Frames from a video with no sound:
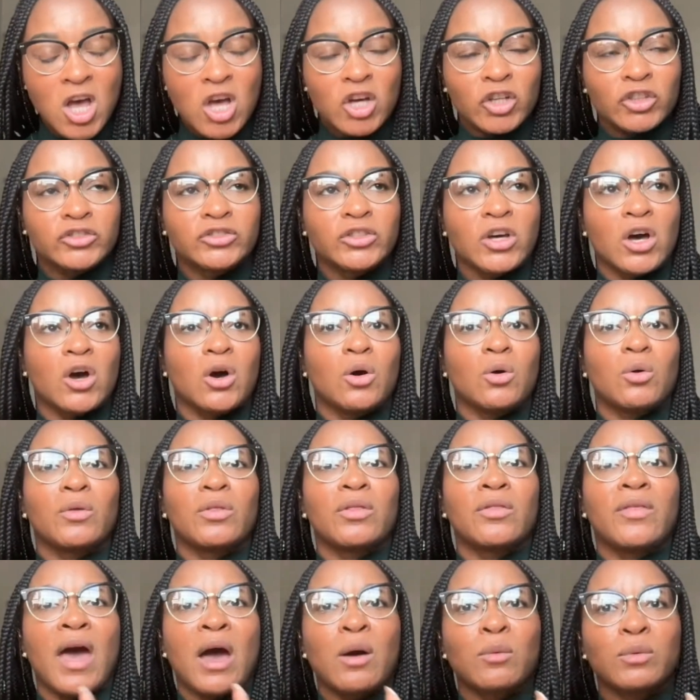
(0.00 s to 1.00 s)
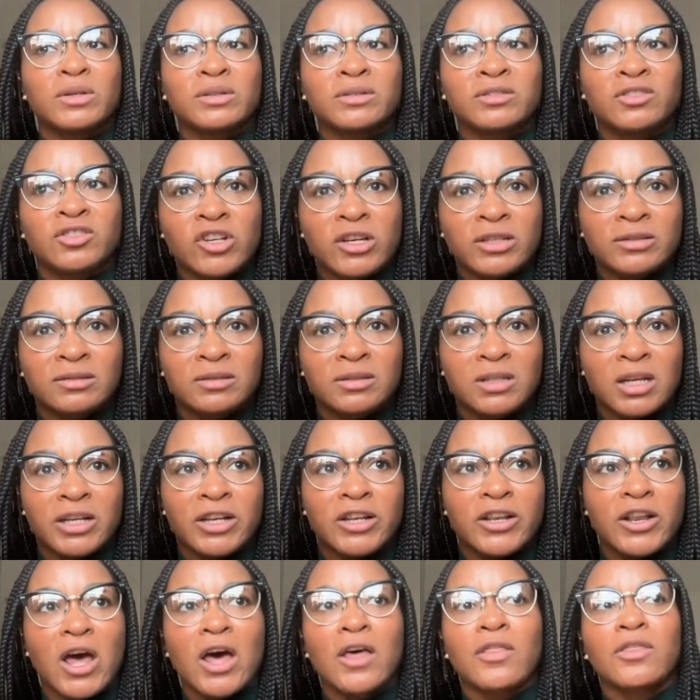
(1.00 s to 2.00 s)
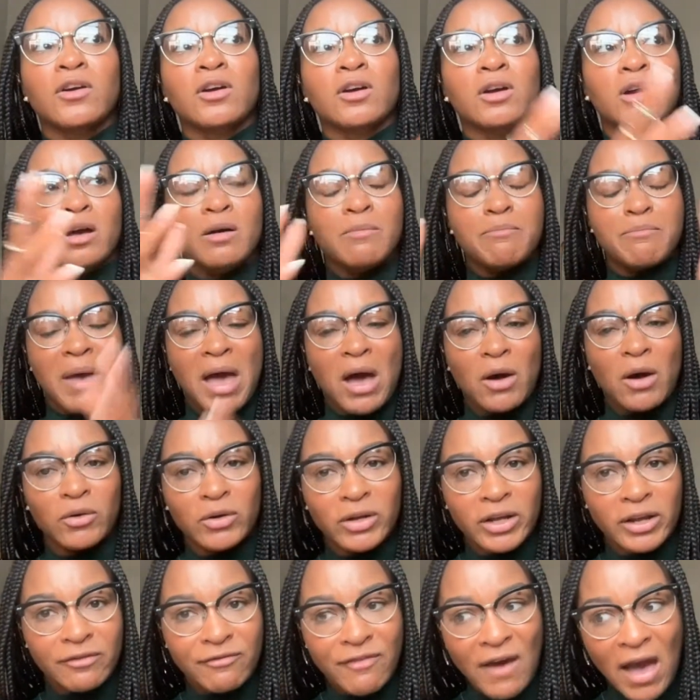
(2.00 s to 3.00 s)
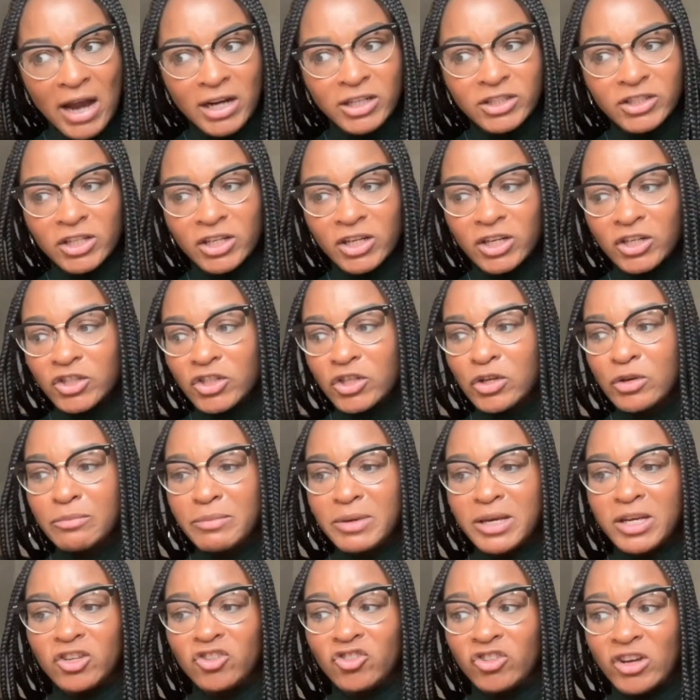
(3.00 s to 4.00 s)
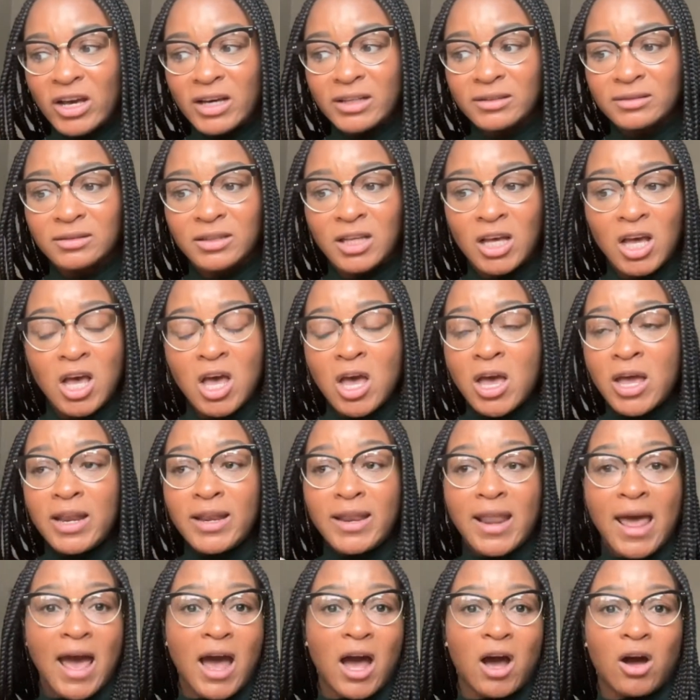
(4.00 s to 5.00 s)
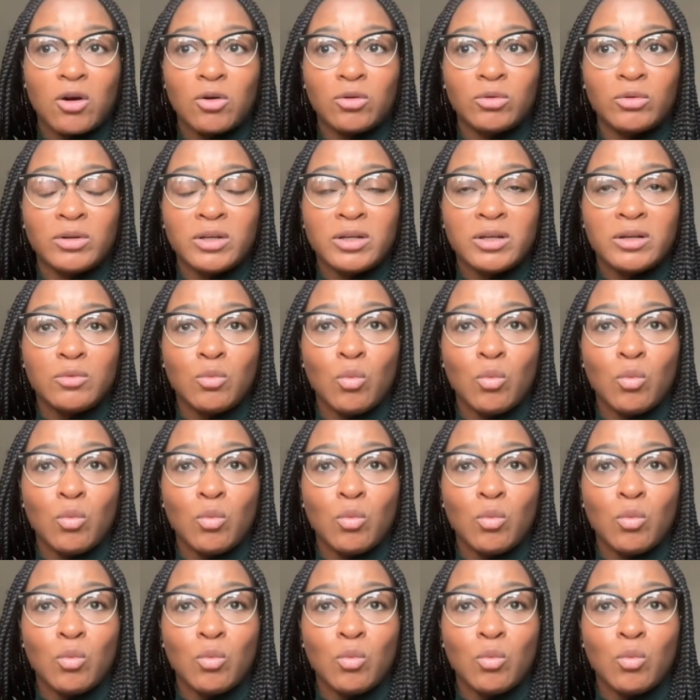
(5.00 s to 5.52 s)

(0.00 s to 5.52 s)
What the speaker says: So that was just another compounding factor to me. Just now,